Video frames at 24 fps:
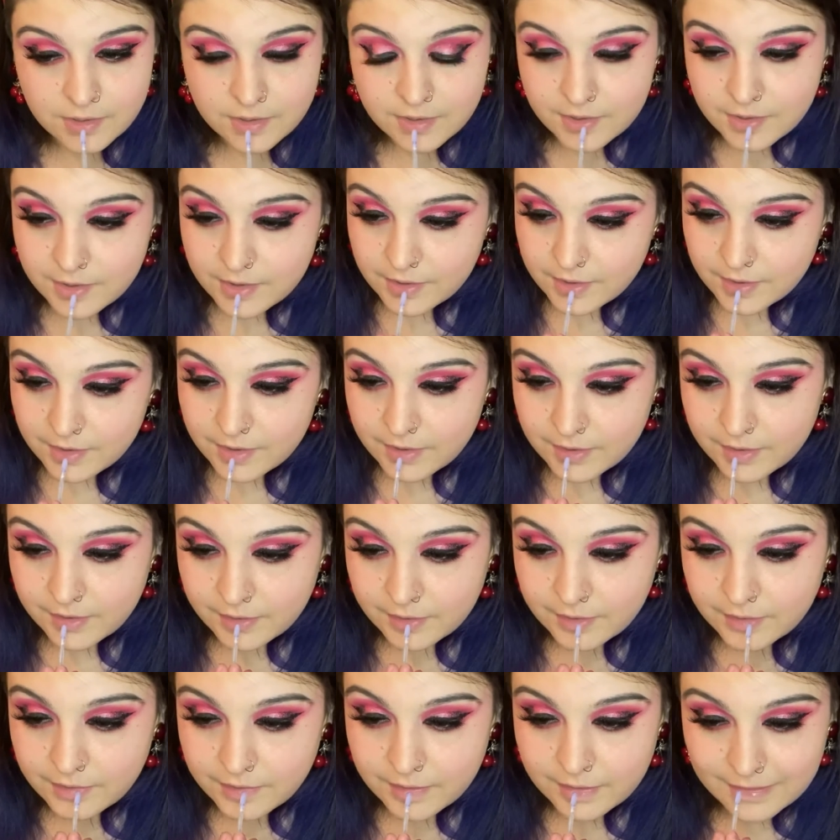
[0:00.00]
I just
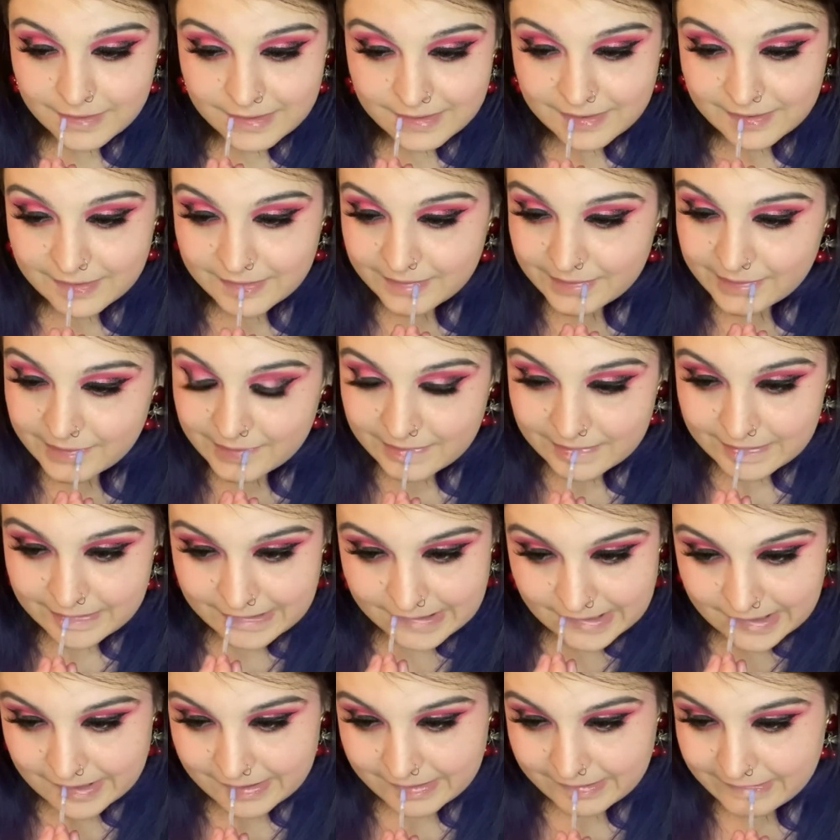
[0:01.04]
wanna get you
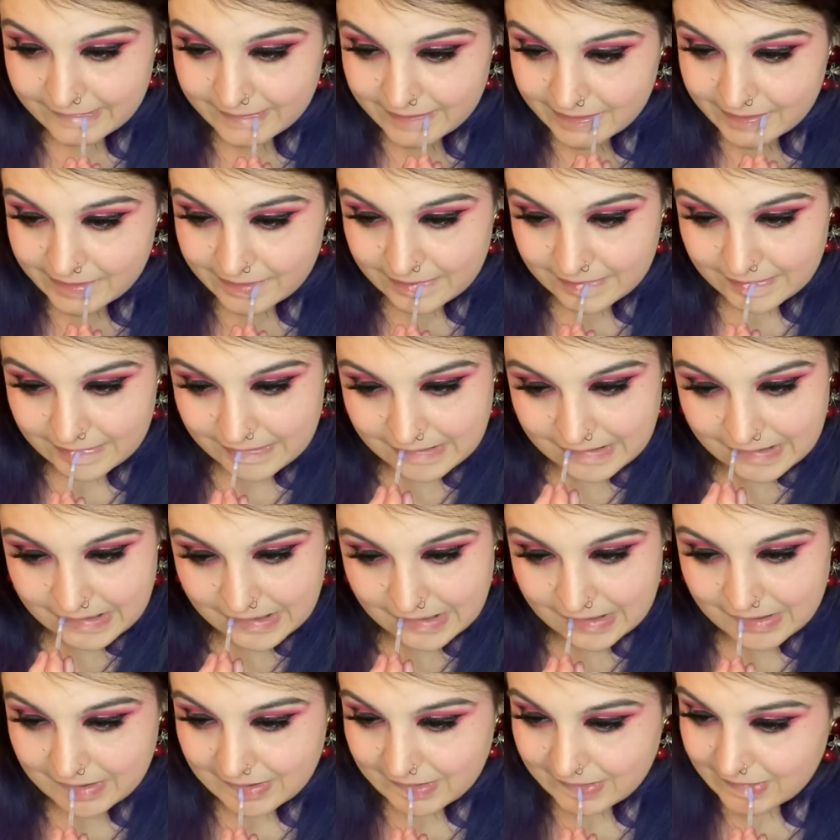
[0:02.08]
on my grid
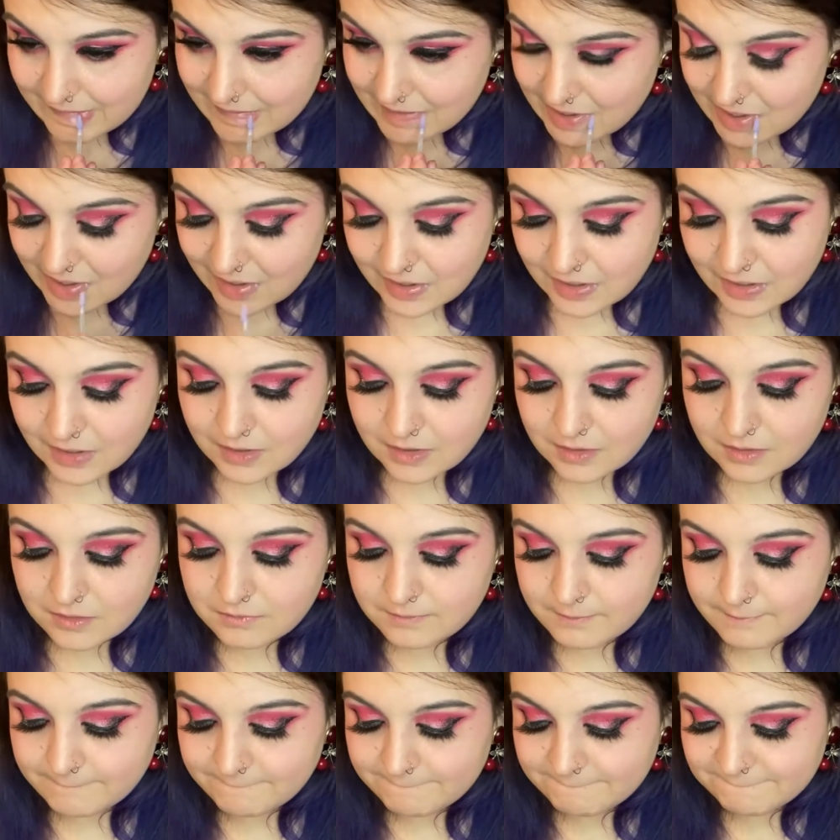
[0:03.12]
sometimes, on
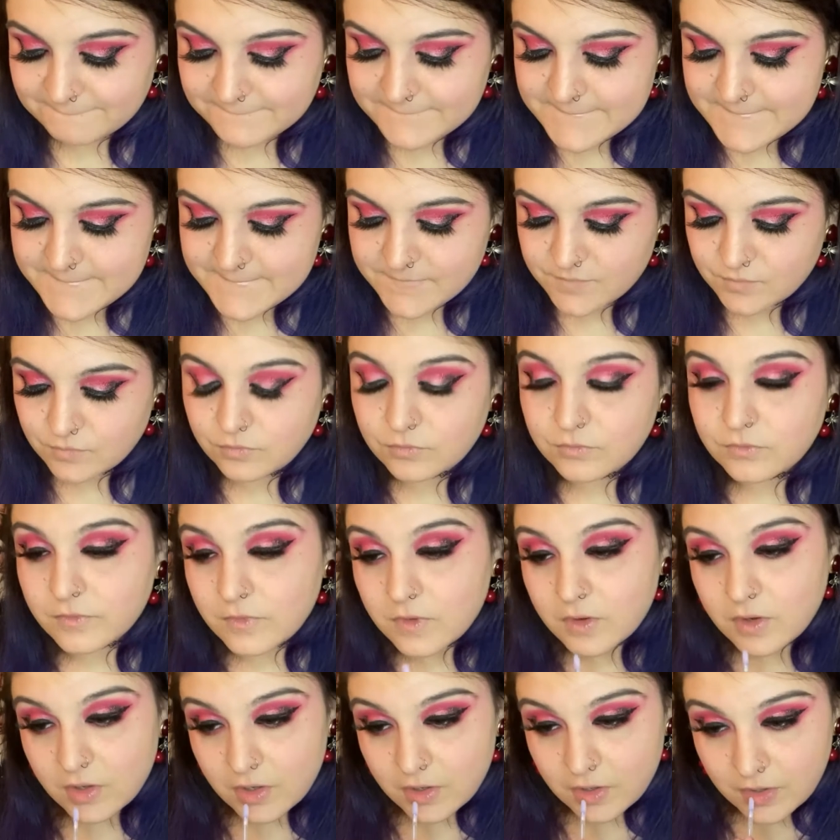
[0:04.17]
my grid
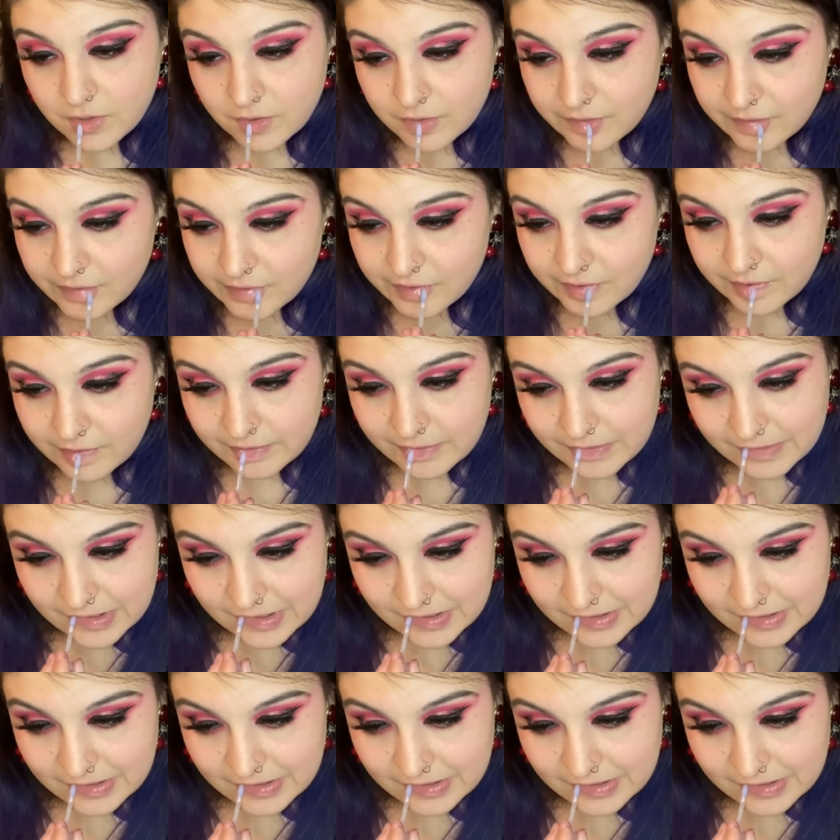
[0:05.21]
sometimes.